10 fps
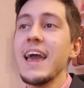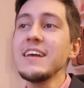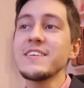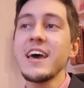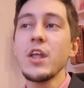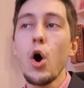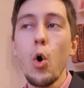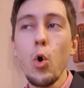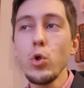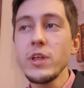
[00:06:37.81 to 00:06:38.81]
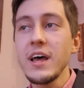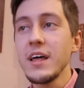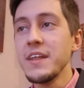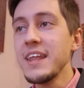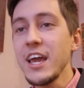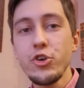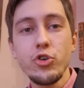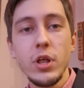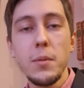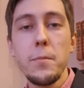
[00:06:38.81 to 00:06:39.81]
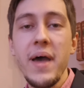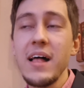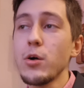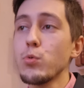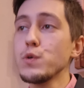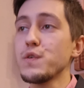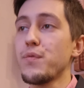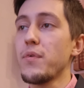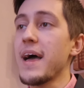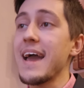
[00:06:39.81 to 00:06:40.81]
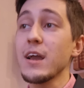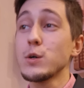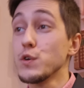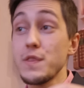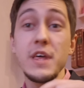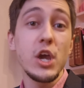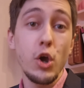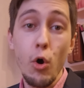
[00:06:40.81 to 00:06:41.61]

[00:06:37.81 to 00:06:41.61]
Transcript: It's an old national Belarus flag, because the